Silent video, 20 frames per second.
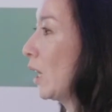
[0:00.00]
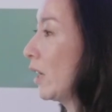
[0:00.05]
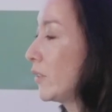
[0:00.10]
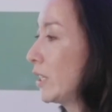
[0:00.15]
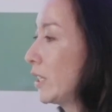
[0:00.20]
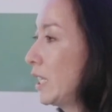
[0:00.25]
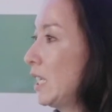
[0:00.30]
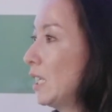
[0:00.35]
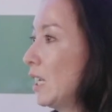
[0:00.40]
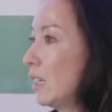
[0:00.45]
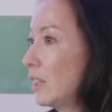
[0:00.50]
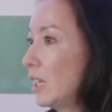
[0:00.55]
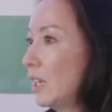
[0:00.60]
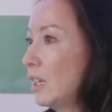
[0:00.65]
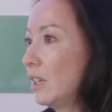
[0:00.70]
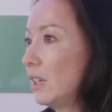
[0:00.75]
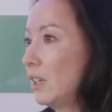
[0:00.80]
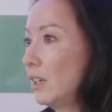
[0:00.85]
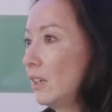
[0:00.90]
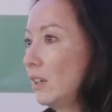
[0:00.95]
have seen, I
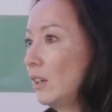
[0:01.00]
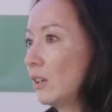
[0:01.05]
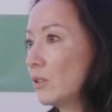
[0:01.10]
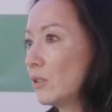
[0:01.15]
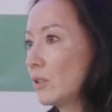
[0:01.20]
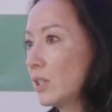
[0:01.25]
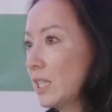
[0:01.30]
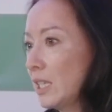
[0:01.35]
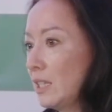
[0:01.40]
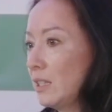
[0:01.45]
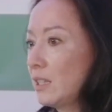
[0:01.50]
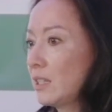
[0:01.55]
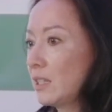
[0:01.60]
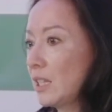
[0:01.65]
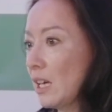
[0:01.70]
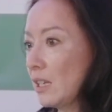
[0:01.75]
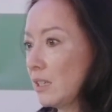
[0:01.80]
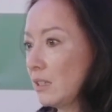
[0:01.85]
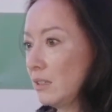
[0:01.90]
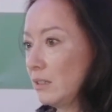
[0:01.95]
think, since
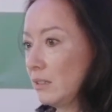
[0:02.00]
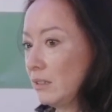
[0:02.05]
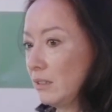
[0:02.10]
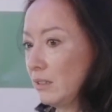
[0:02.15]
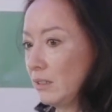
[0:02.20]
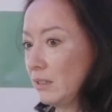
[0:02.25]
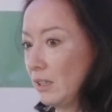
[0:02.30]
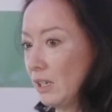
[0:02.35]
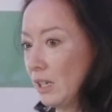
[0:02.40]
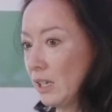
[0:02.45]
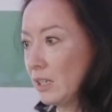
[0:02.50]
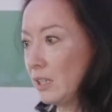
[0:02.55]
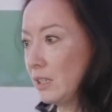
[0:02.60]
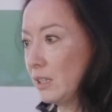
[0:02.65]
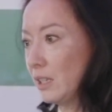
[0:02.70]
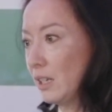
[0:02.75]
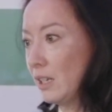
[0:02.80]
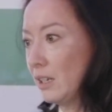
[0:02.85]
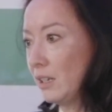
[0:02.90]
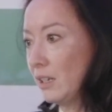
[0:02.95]
then,
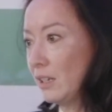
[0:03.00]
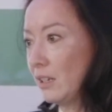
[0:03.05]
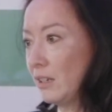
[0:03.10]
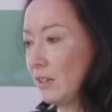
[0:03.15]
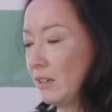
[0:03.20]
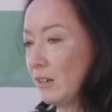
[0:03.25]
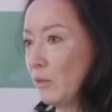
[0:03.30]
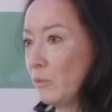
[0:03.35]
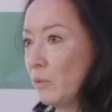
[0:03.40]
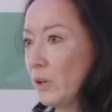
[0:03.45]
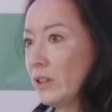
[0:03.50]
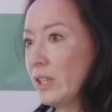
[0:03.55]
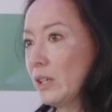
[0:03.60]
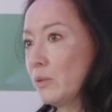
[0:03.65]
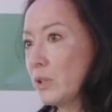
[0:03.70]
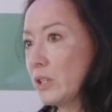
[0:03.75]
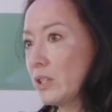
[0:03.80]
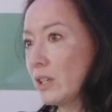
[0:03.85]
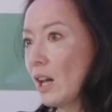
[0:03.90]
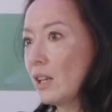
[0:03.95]
and when there
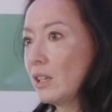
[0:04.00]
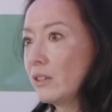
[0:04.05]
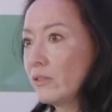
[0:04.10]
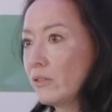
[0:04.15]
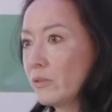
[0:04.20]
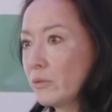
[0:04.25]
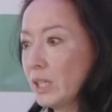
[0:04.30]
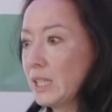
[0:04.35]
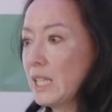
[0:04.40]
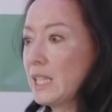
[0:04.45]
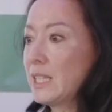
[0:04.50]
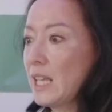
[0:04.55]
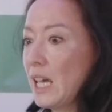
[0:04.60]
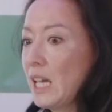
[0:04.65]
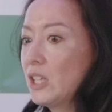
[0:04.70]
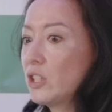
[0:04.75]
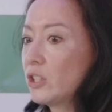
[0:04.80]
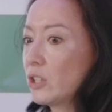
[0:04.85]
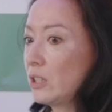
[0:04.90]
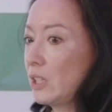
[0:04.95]
was a kind of
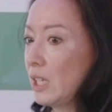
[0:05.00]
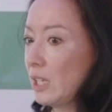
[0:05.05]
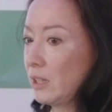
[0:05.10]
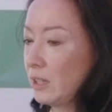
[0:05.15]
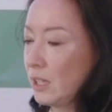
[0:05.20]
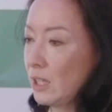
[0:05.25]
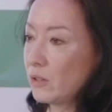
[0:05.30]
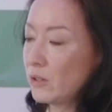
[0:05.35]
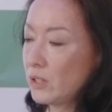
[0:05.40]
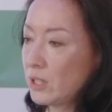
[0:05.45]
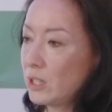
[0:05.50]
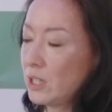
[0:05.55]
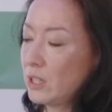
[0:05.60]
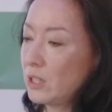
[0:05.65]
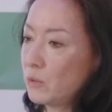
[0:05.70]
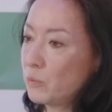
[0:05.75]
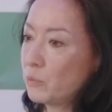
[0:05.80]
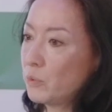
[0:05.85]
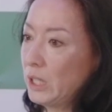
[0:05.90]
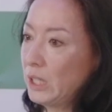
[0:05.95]
realization that there is
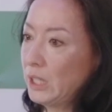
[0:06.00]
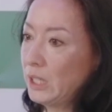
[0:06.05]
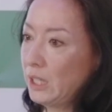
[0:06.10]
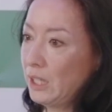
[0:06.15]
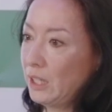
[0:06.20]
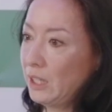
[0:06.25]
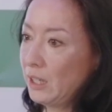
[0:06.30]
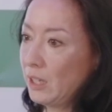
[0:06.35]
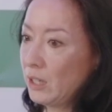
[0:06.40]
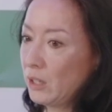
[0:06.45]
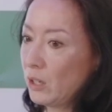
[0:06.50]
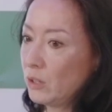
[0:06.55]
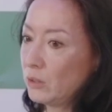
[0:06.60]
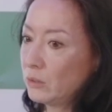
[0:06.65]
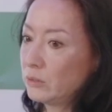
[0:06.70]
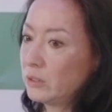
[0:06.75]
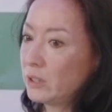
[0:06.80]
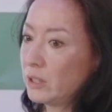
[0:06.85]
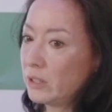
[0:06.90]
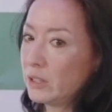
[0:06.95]
this really,
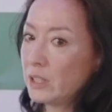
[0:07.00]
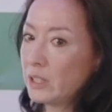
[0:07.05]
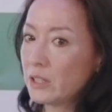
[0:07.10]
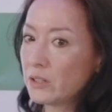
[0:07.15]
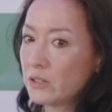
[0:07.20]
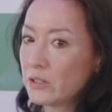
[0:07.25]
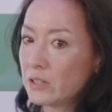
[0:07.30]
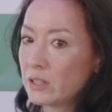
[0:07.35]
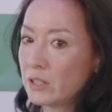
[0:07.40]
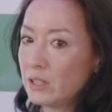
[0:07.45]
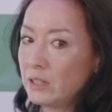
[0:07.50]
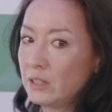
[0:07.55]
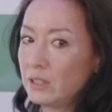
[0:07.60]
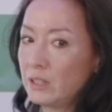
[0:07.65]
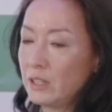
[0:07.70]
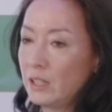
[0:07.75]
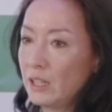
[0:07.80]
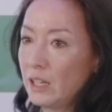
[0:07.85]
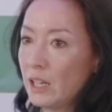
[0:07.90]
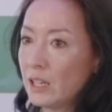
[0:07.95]
there's
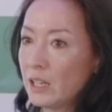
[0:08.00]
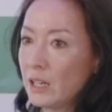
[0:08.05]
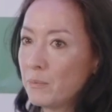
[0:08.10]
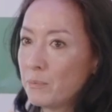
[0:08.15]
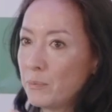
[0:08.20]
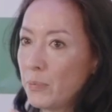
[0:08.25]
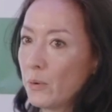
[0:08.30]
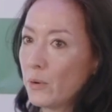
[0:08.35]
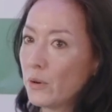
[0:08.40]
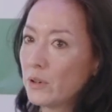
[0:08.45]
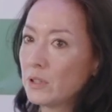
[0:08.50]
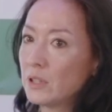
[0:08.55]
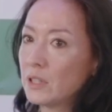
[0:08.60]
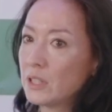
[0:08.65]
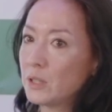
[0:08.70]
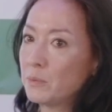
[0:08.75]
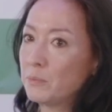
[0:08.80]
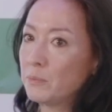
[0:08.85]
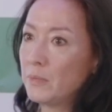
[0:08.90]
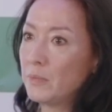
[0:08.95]
an
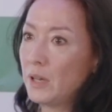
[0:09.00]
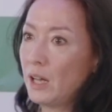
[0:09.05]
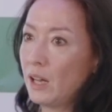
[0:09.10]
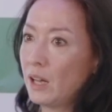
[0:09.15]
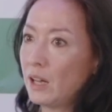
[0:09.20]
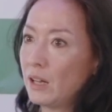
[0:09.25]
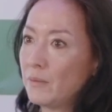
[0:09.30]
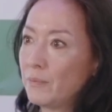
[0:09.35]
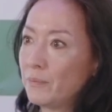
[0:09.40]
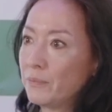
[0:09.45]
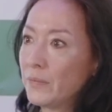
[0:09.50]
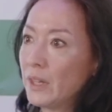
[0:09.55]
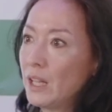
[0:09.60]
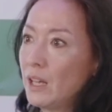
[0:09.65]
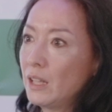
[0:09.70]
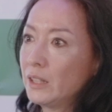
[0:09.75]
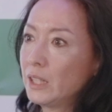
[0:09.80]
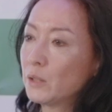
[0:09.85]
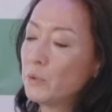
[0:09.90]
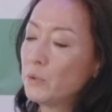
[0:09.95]
important,
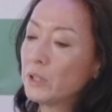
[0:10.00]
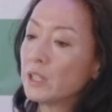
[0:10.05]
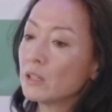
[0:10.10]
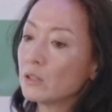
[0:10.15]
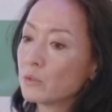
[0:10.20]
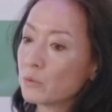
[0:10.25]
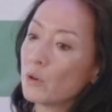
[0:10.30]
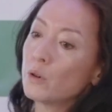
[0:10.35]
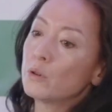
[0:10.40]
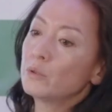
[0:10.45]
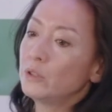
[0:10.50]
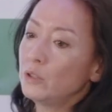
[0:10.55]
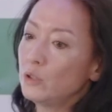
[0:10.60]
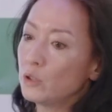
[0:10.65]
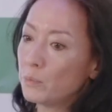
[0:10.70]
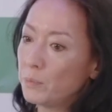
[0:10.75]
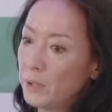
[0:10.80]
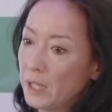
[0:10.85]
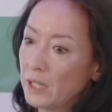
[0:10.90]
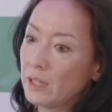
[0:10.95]
that we can grow the
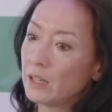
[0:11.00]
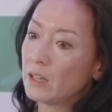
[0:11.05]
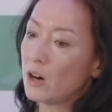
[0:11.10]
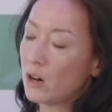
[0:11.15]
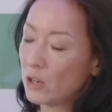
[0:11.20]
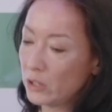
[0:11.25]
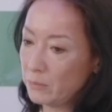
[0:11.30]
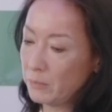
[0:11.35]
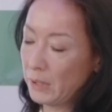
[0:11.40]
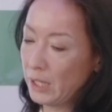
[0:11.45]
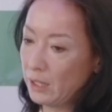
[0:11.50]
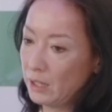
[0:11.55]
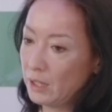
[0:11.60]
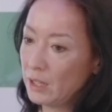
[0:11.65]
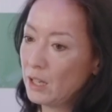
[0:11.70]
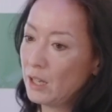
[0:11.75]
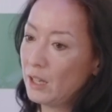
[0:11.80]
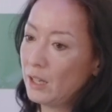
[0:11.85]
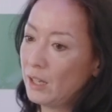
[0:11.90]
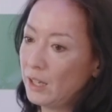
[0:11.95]
European economy
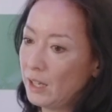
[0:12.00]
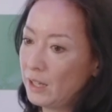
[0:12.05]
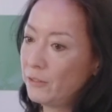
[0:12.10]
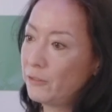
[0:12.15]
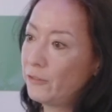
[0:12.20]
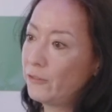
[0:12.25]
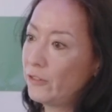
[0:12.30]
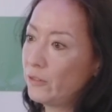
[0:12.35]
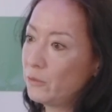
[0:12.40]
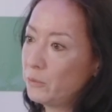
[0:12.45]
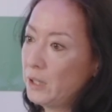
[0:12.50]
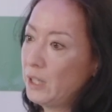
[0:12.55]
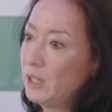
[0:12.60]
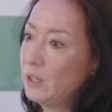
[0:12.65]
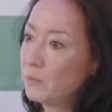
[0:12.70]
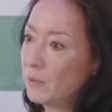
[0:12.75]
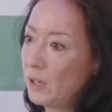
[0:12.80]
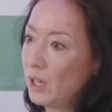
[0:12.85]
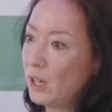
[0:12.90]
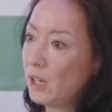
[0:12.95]
if
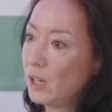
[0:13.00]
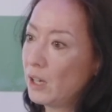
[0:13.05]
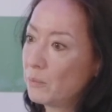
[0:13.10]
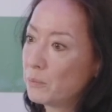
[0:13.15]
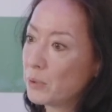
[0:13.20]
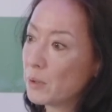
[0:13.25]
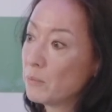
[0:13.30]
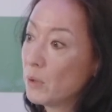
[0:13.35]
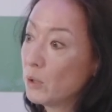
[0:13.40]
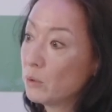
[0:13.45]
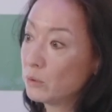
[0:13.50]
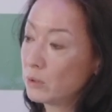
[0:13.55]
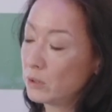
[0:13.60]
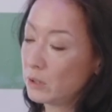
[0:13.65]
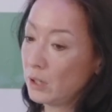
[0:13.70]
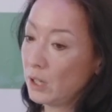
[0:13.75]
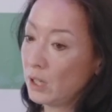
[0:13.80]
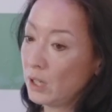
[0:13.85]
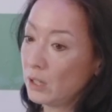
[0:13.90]
we promote,